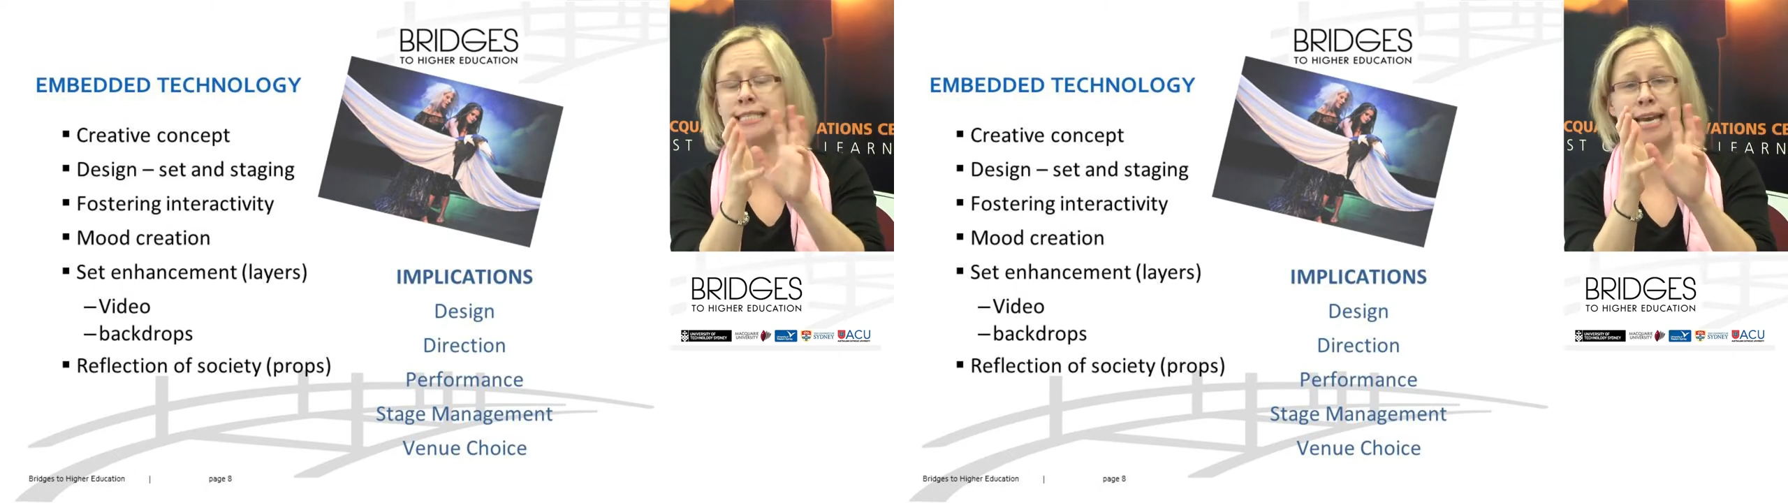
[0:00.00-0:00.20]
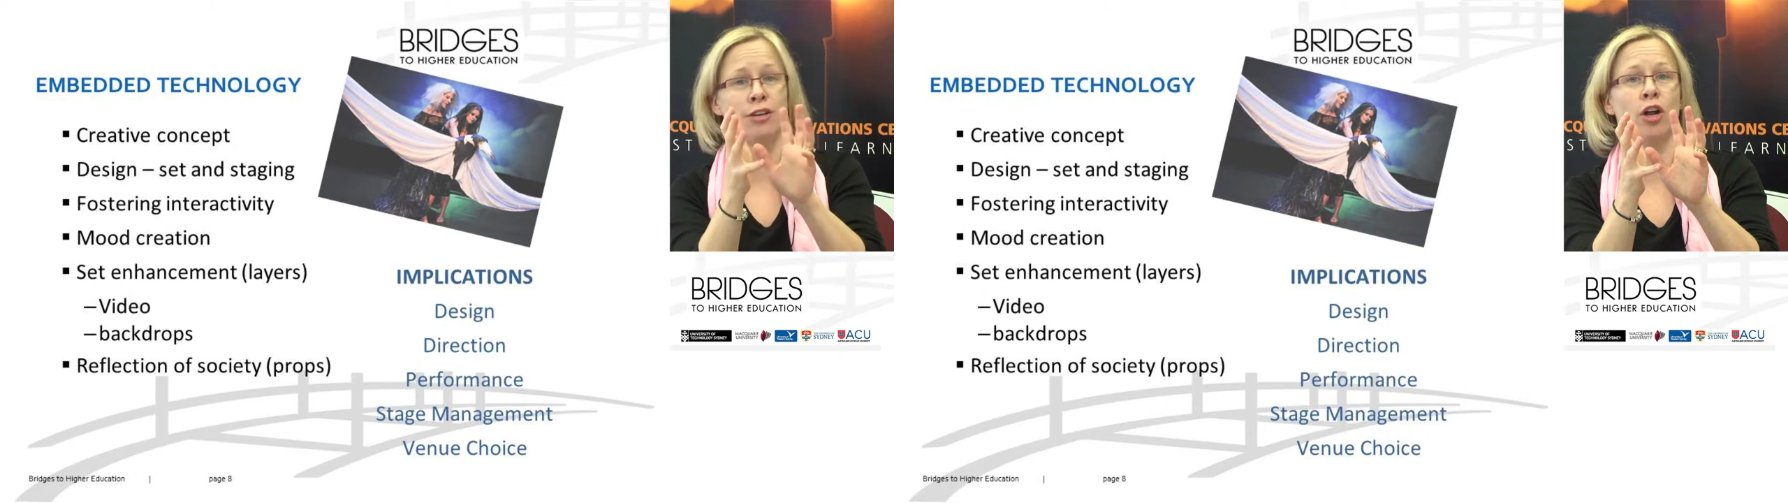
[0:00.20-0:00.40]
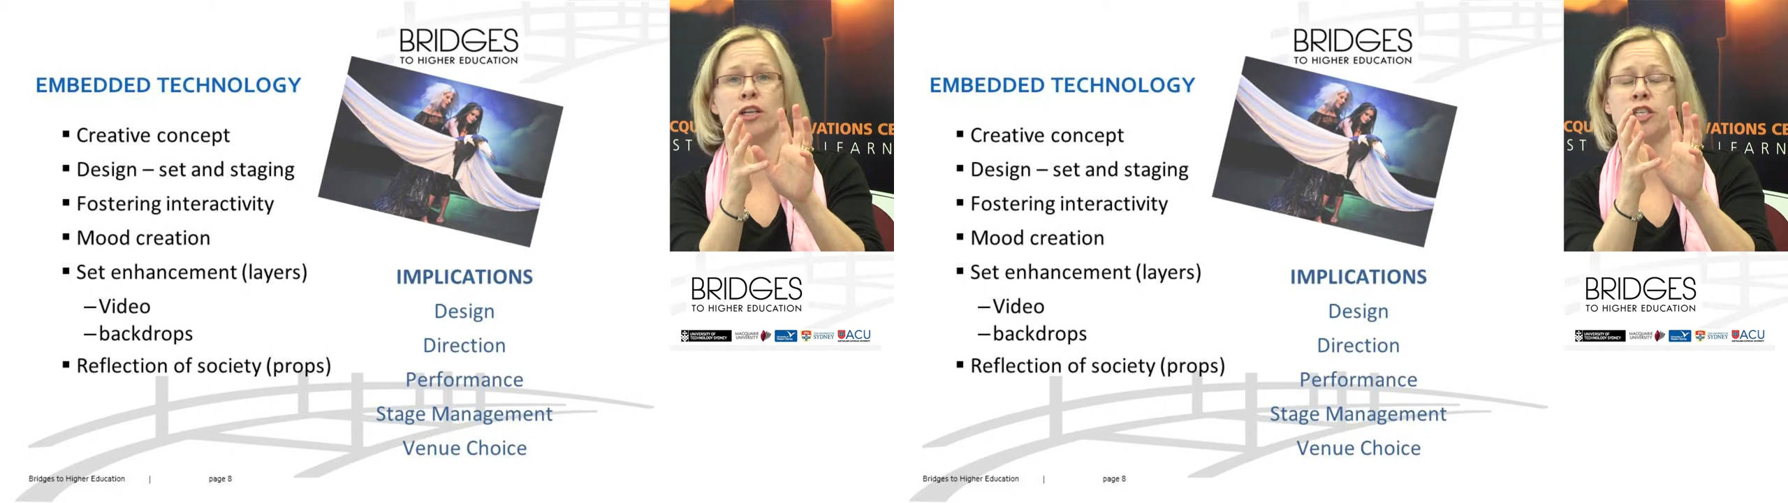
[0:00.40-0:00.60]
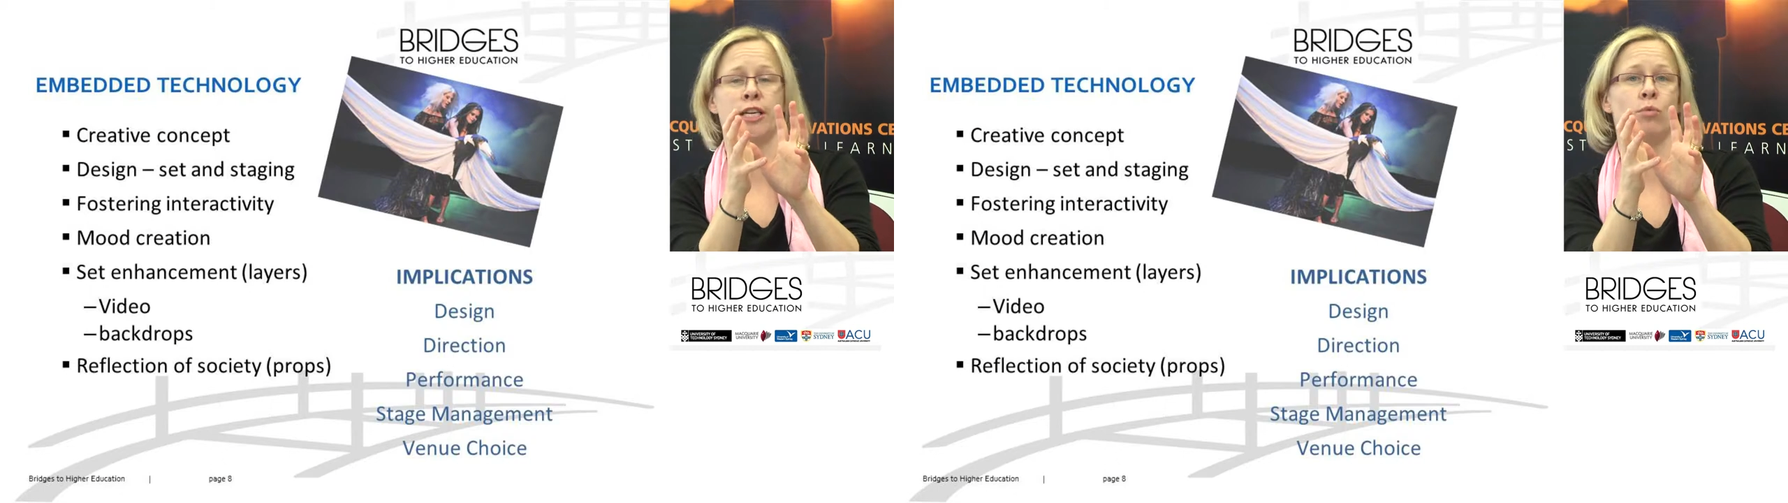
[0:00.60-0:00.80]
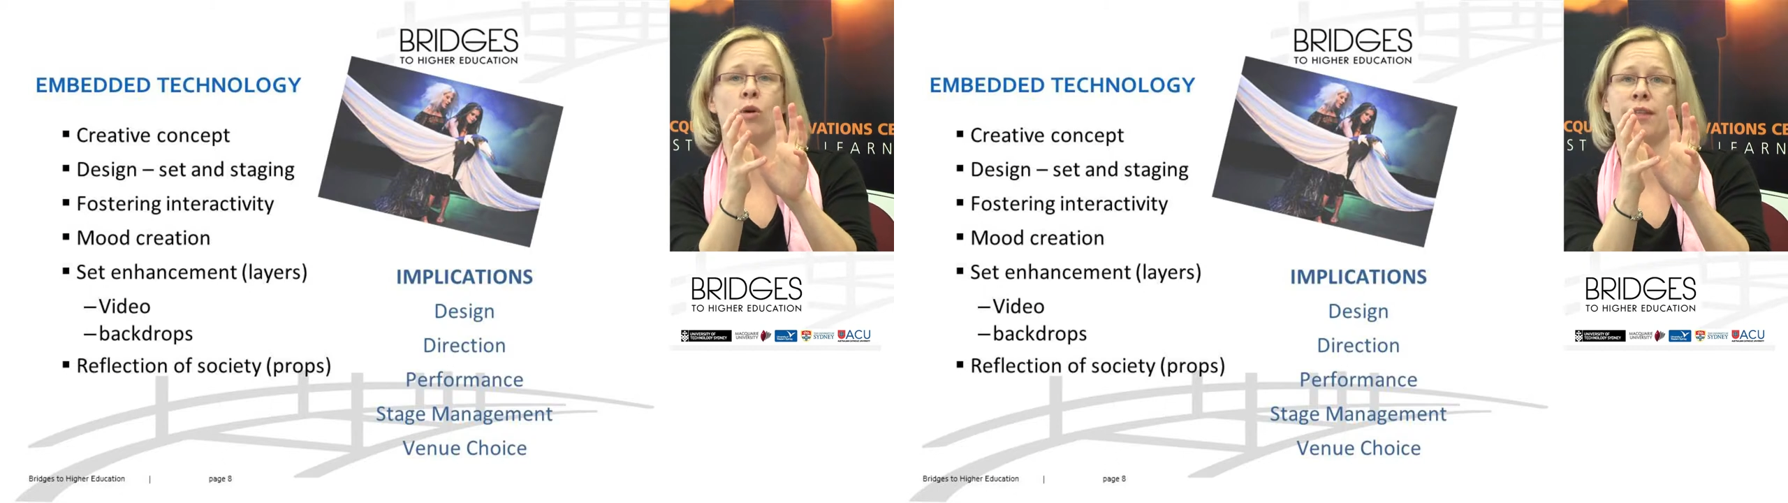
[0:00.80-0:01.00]
technology
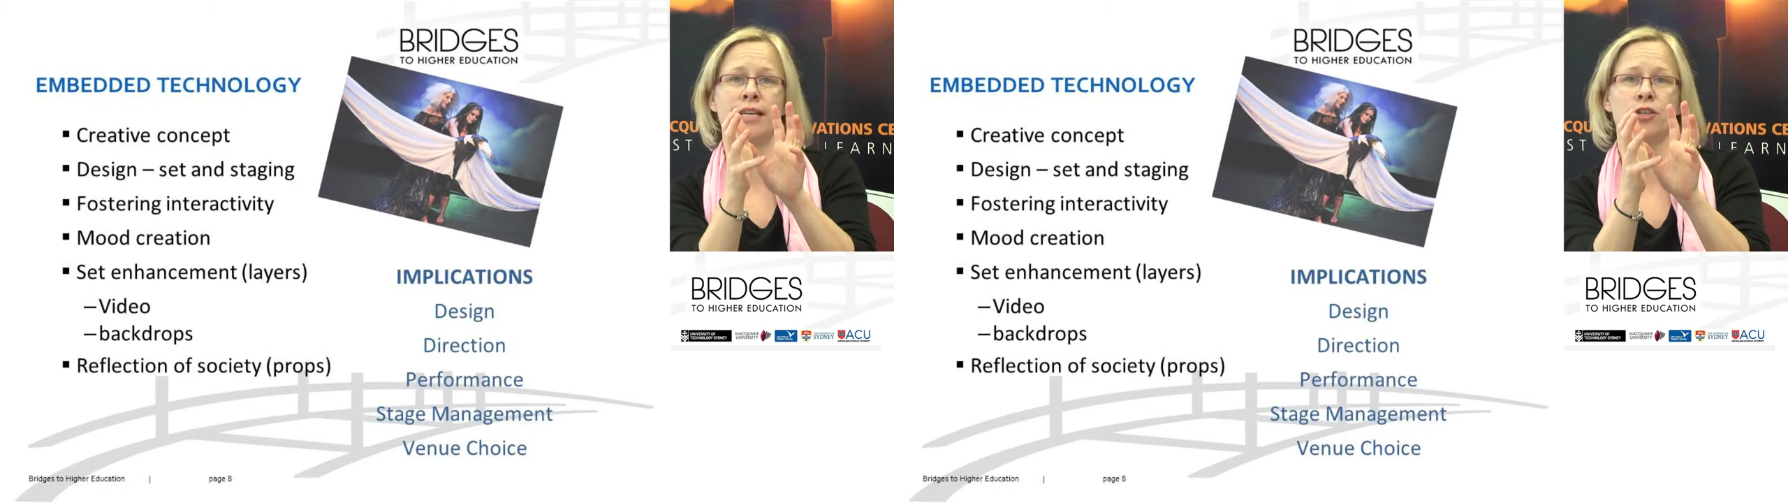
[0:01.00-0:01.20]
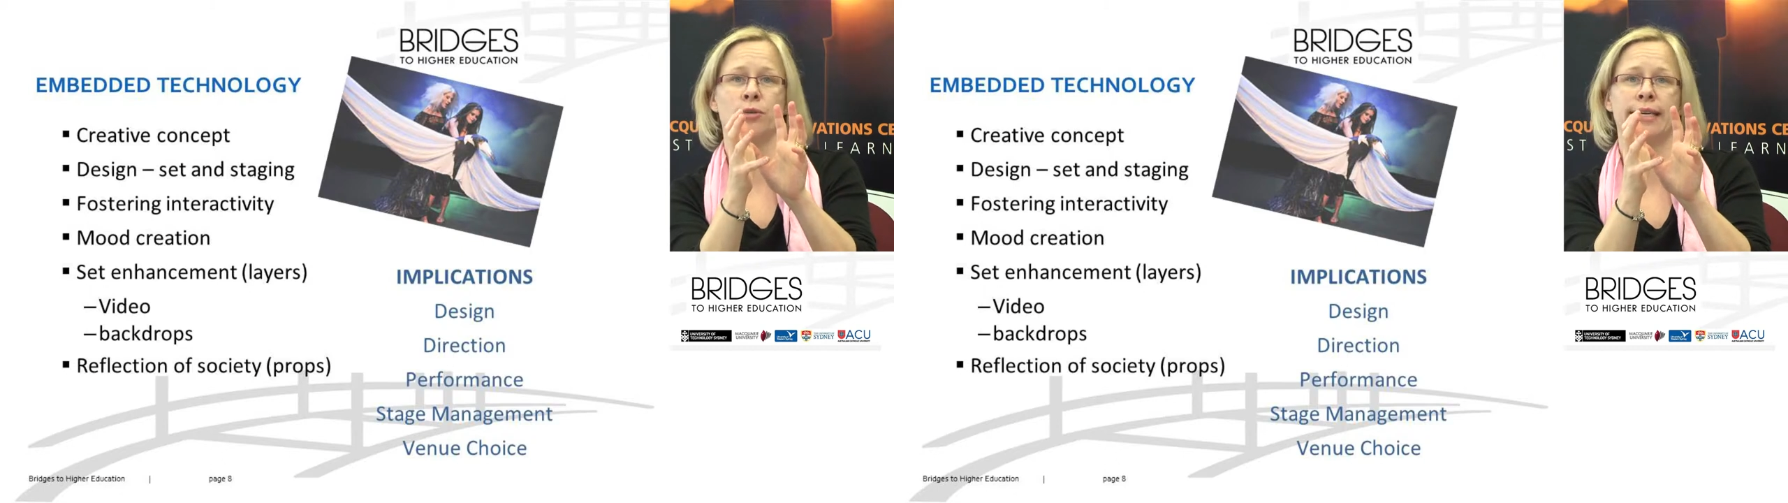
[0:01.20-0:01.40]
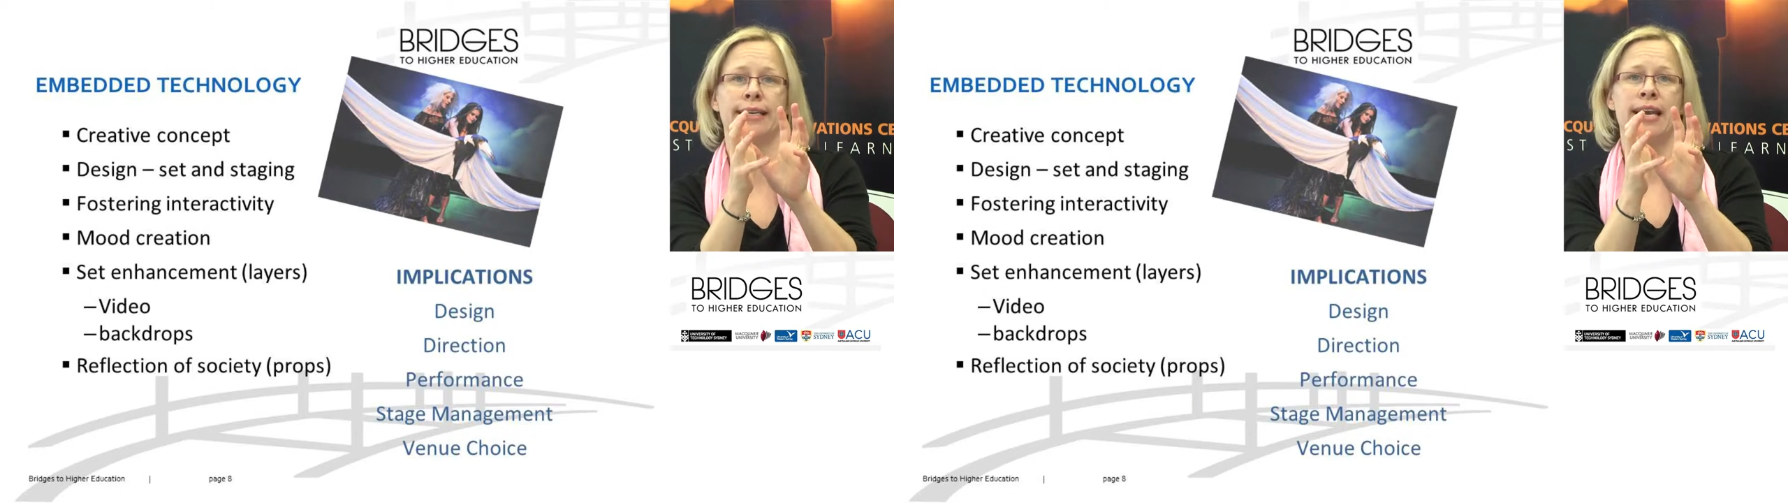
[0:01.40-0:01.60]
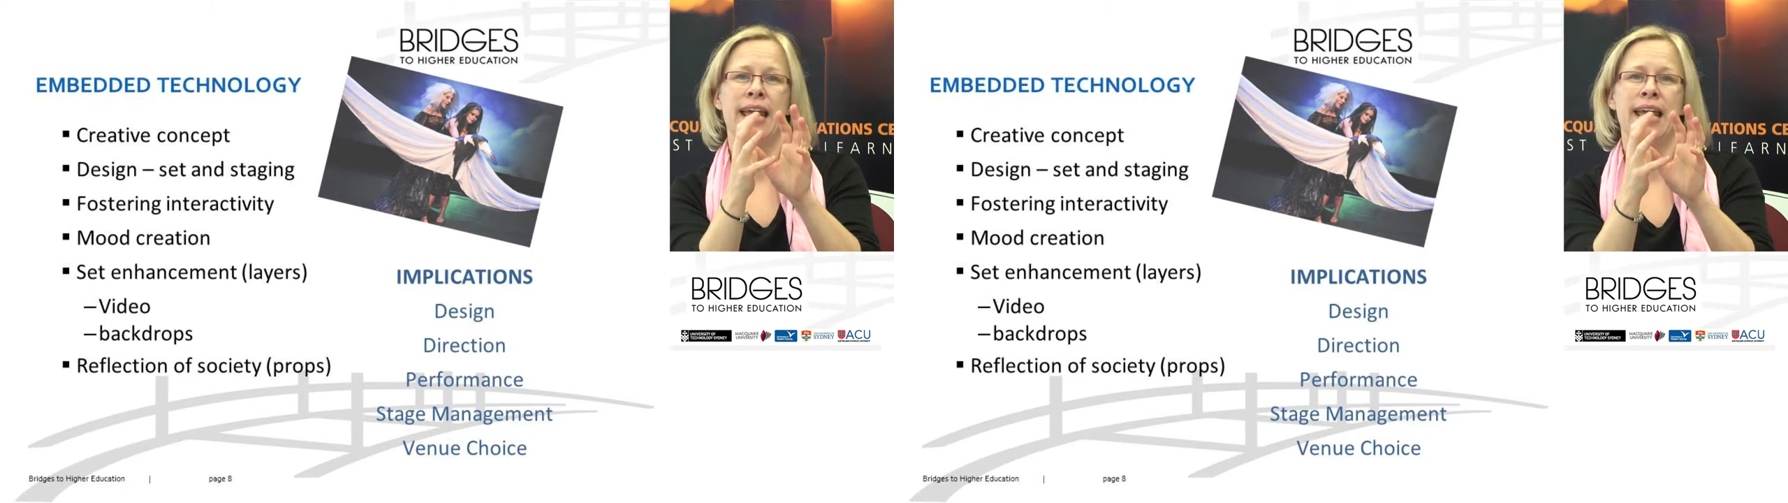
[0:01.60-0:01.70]
in what they're doing,